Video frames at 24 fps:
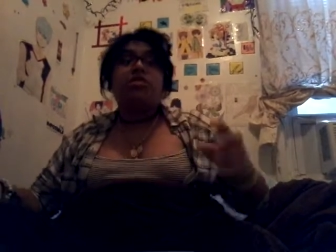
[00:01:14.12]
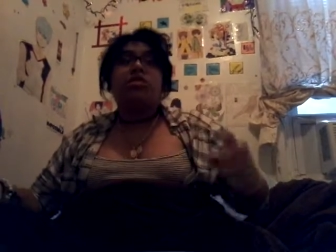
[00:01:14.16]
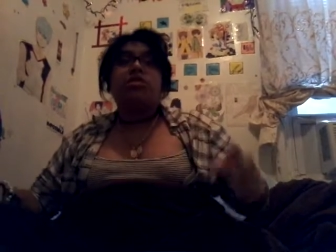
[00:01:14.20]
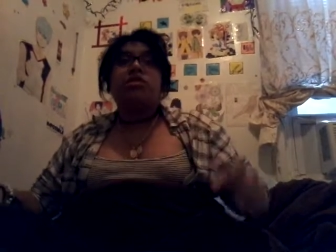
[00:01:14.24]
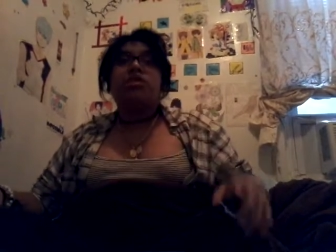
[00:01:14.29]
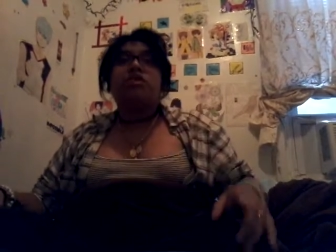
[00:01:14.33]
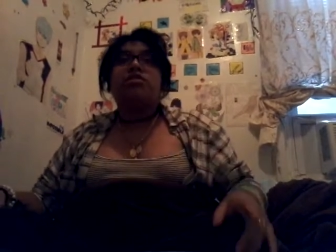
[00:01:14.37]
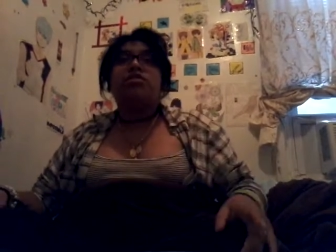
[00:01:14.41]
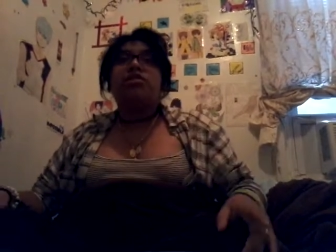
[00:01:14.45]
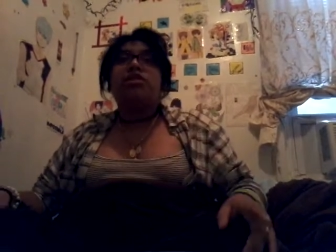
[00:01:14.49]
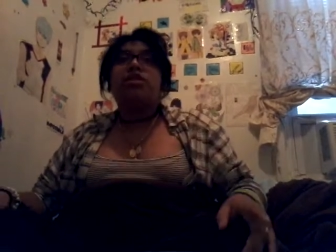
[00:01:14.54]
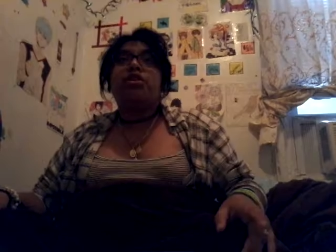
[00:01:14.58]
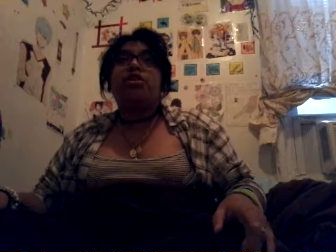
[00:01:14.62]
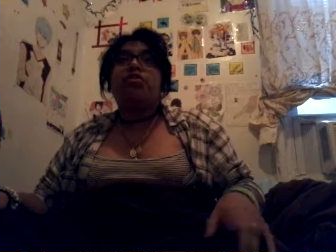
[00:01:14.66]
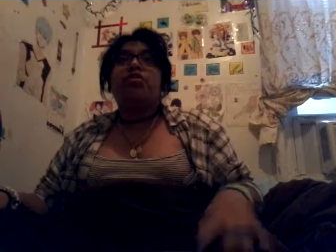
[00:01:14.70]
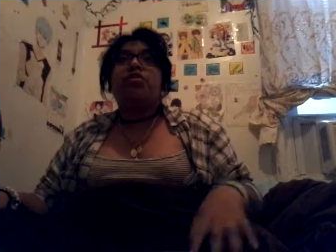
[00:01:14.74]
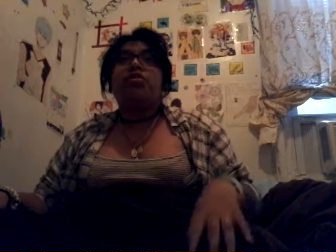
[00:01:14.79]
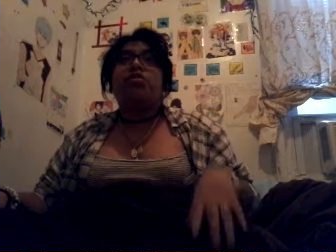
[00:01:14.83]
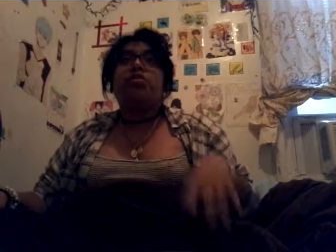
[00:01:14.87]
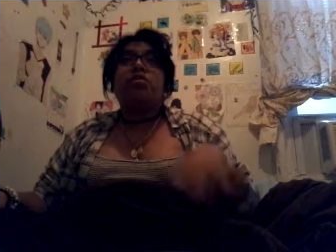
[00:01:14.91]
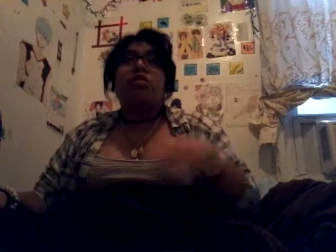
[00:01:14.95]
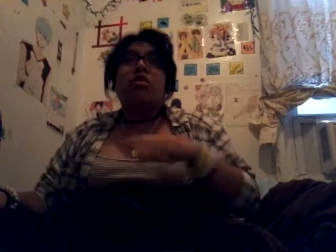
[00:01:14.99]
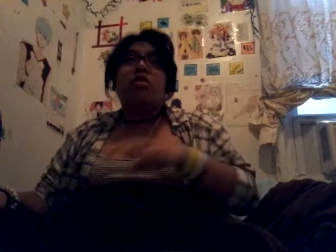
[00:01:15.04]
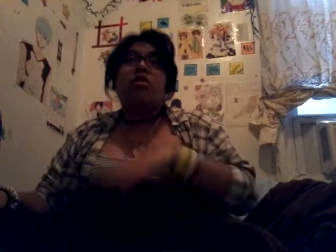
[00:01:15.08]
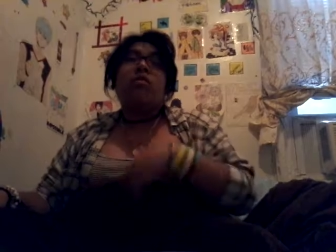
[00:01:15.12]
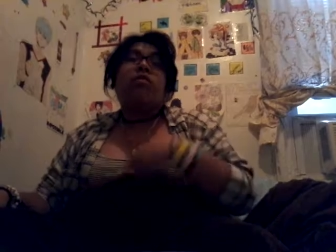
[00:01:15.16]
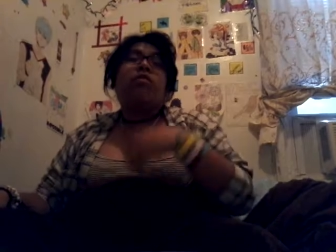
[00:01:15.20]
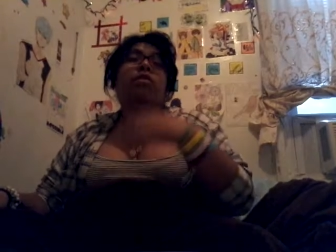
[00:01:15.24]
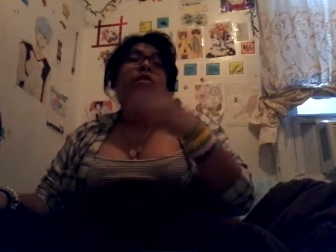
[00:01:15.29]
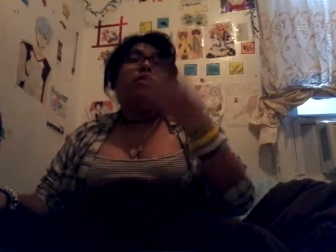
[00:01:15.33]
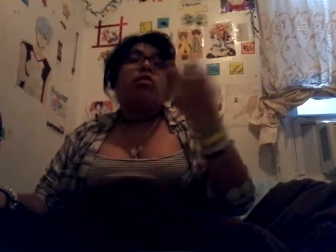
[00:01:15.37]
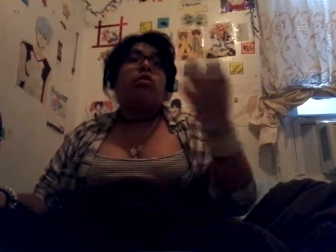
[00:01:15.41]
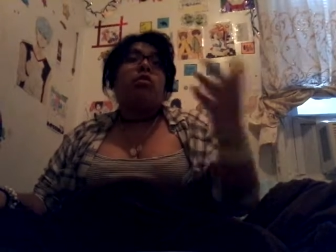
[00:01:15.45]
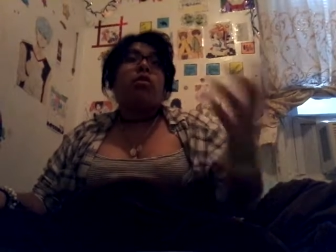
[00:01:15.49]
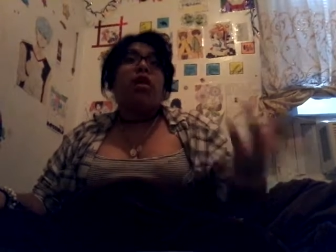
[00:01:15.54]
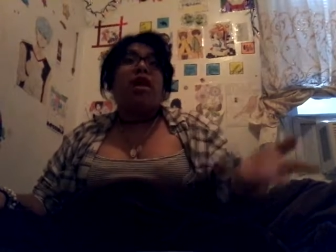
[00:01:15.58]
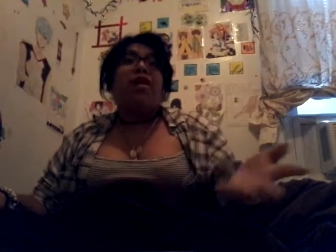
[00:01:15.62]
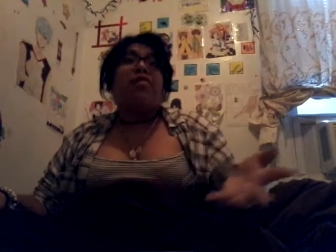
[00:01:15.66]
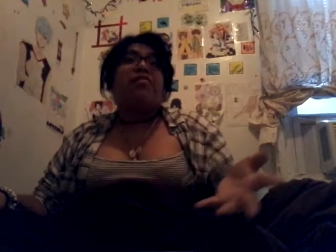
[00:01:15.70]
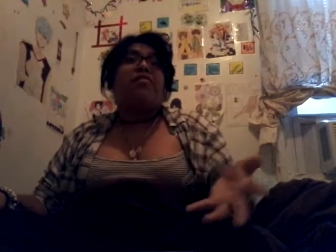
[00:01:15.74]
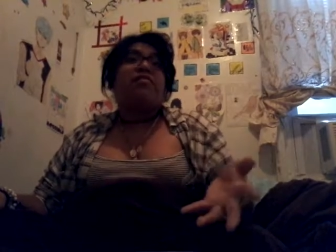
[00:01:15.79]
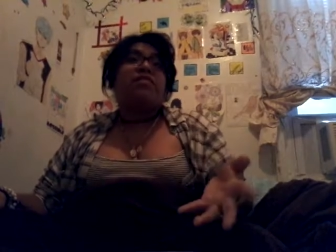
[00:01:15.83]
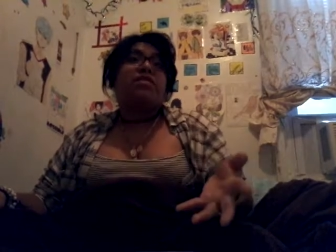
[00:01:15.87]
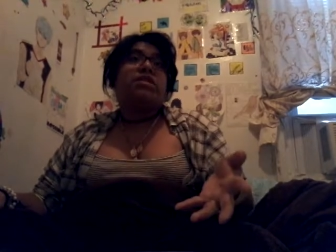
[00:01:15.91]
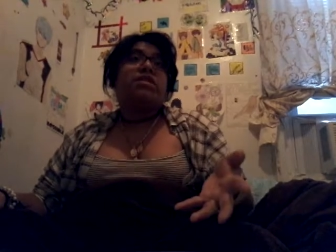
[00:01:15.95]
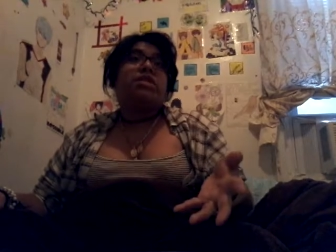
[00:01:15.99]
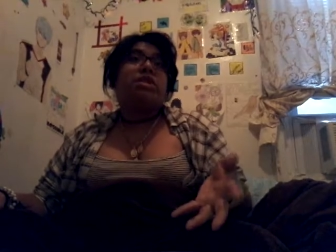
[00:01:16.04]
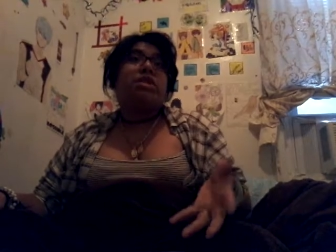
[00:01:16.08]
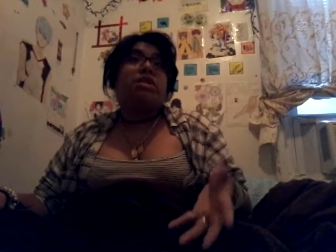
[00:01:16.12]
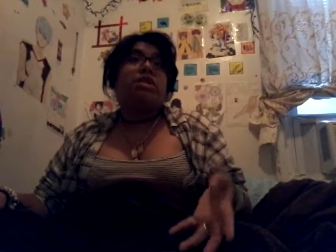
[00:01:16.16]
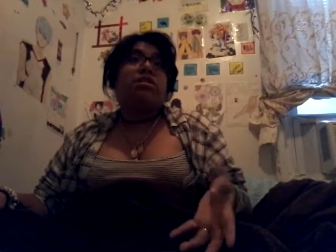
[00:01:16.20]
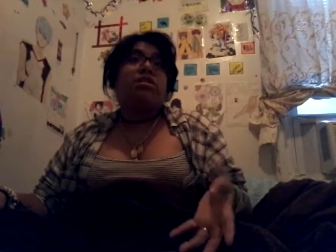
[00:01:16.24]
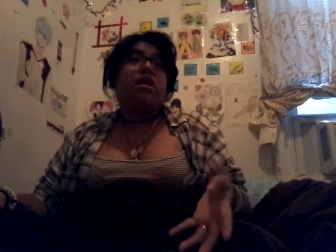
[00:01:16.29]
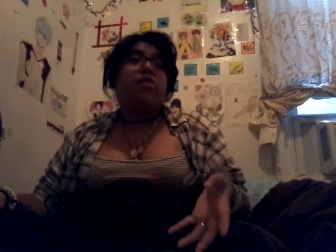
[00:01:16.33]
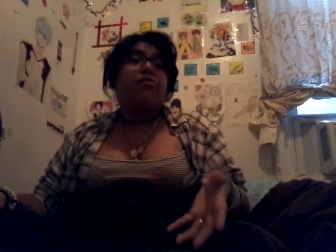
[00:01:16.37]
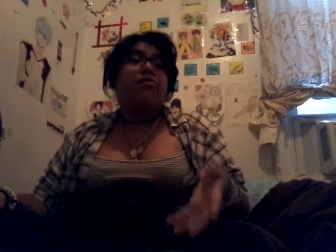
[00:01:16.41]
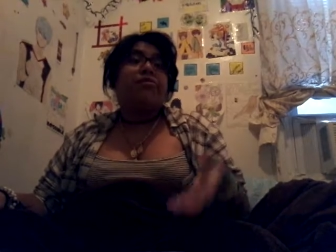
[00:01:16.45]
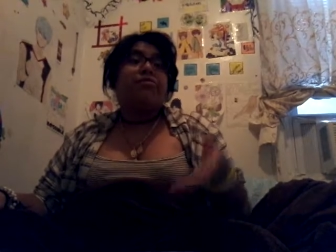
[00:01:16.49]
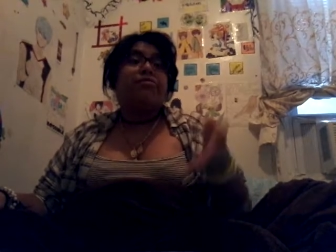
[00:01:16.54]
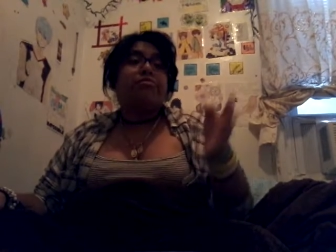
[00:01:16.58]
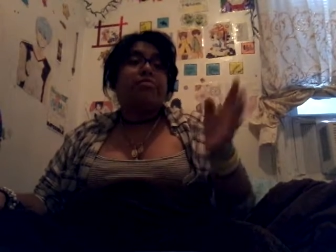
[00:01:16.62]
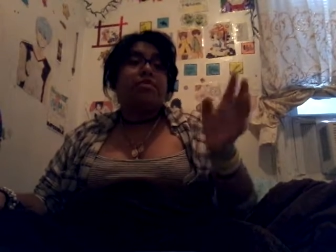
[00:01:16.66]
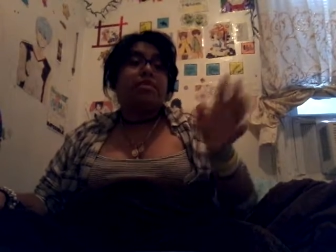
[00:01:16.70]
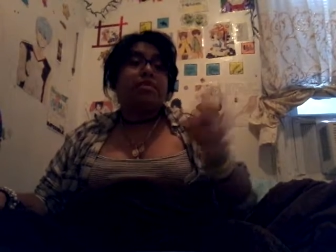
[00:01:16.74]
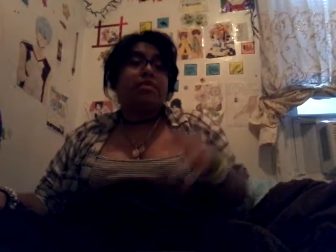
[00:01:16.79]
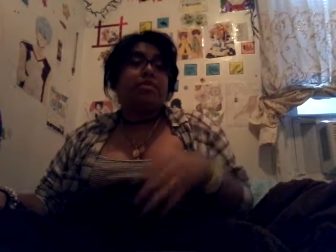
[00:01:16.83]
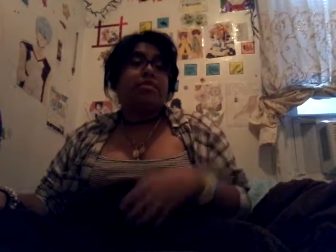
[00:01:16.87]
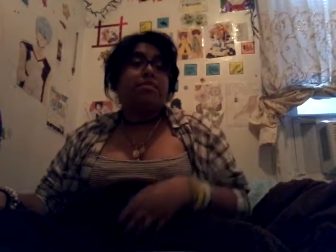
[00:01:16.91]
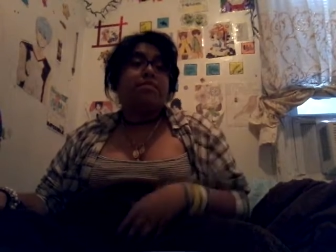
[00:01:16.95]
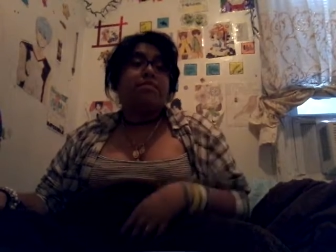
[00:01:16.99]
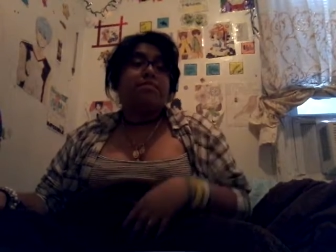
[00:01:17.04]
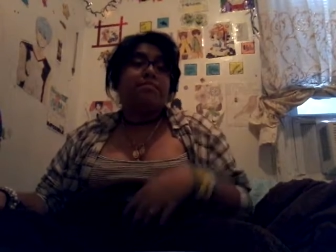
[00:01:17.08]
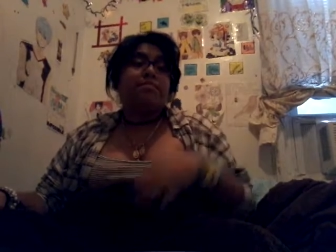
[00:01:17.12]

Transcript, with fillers: in this video, we all have seen Naruto and